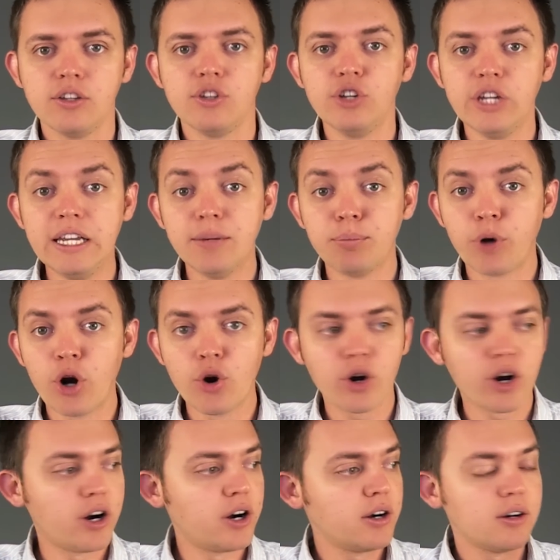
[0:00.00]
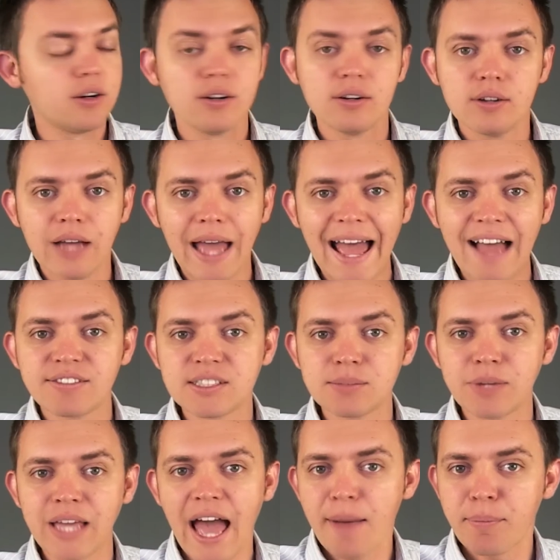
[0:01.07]
need a broker, have
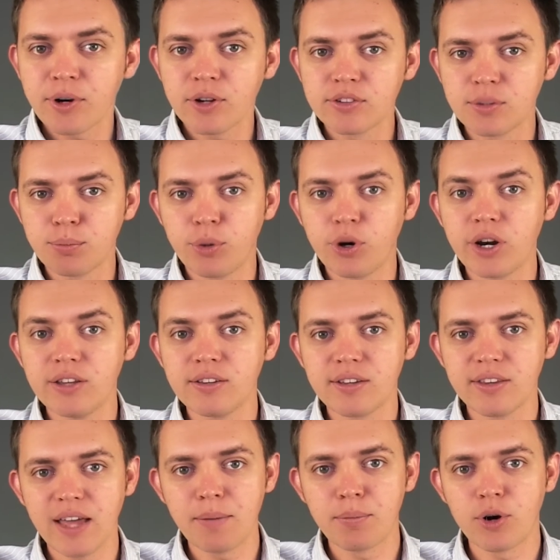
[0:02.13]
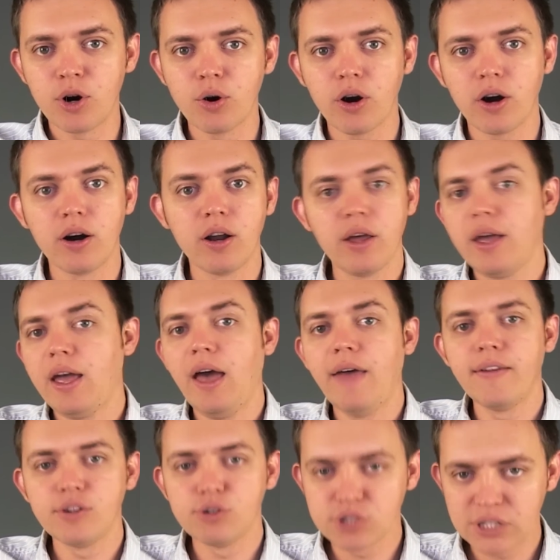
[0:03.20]
some capital to put into that broker,
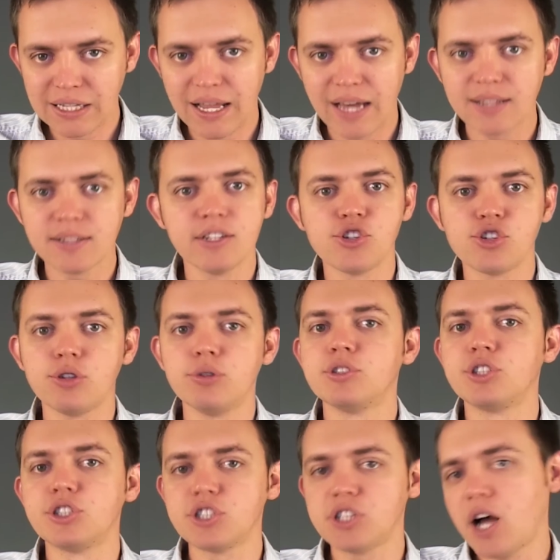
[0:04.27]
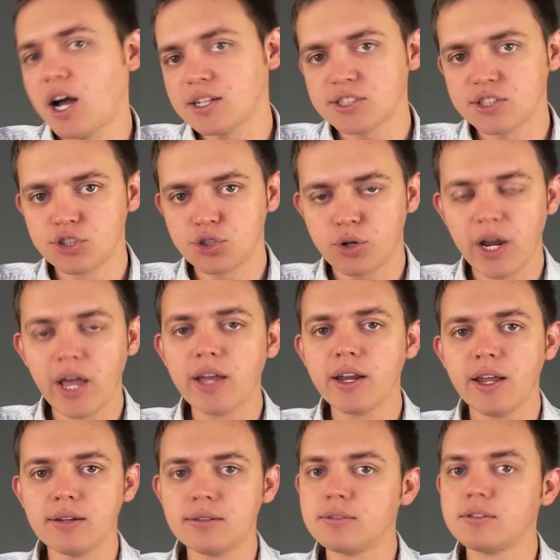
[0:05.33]
and then you select and choose your stocks to trade
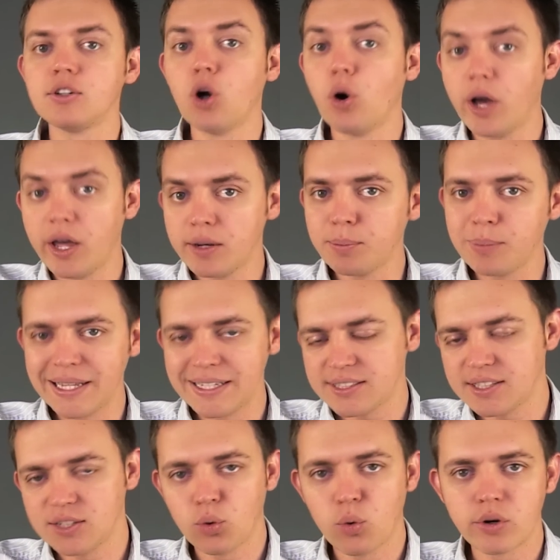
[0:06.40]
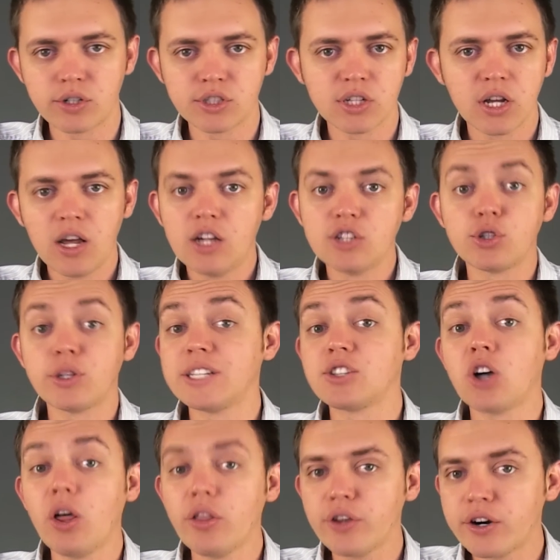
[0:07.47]
and go ahead and place the orders. So that's
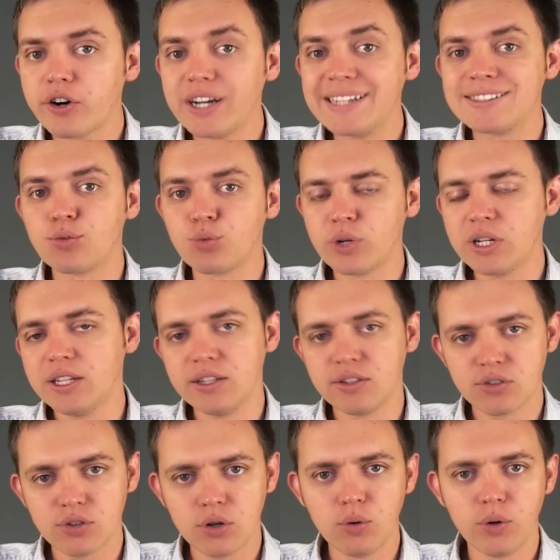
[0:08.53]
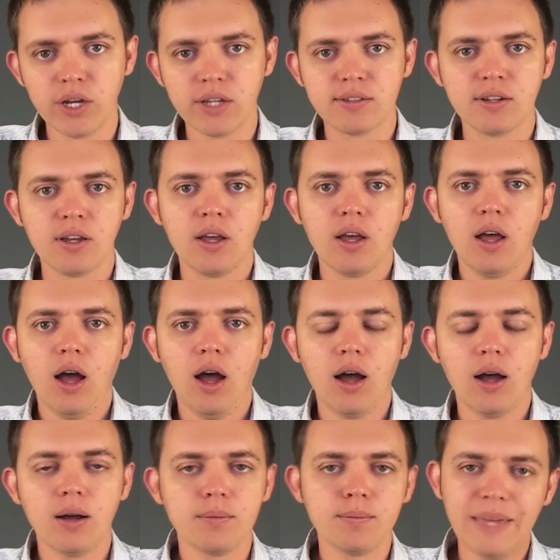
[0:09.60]
all there is really to it
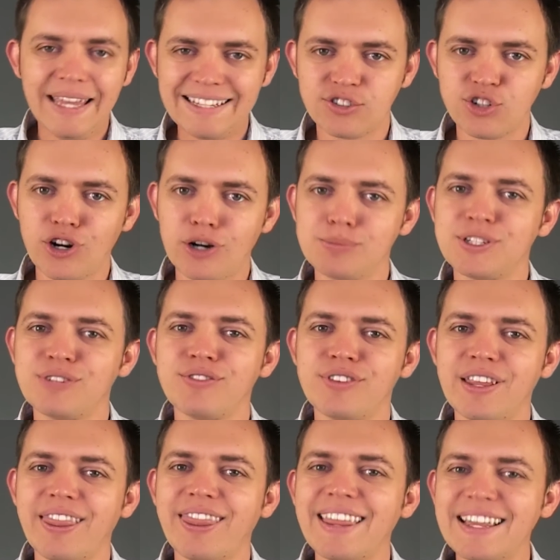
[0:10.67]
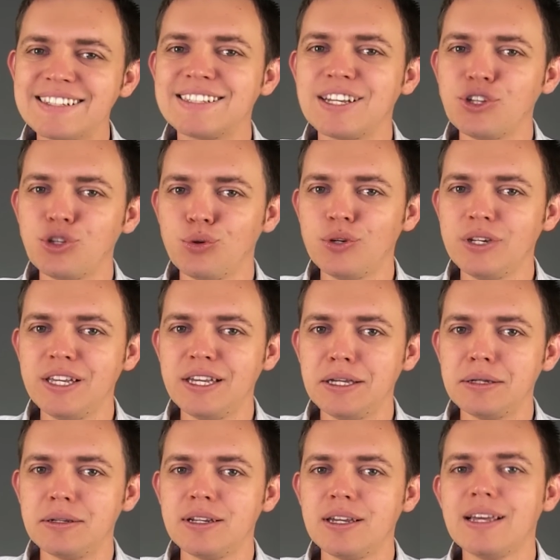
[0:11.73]
um, in terms of the things that you
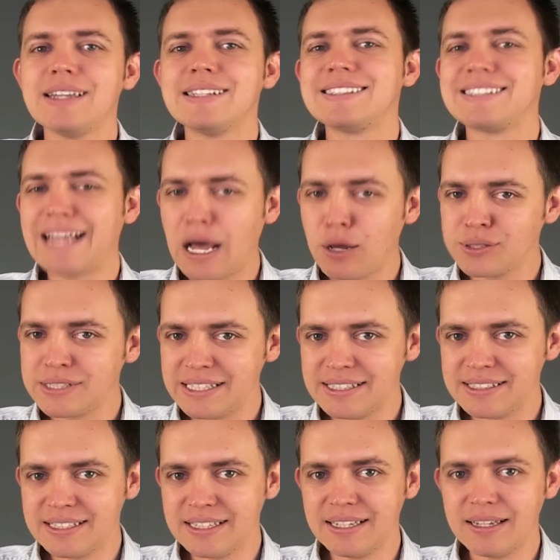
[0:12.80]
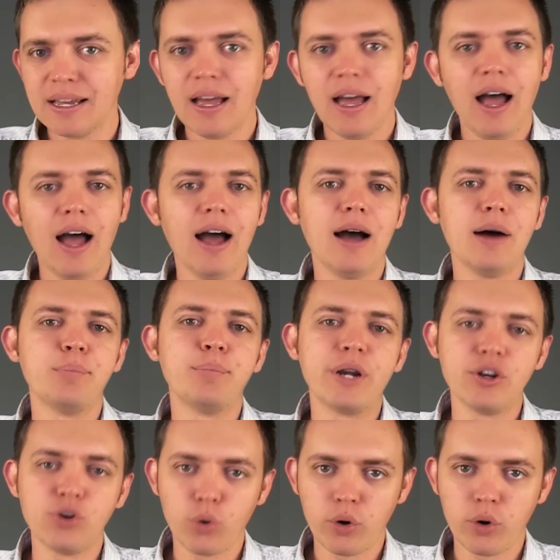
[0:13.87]
need. Sounds easy, uh, but in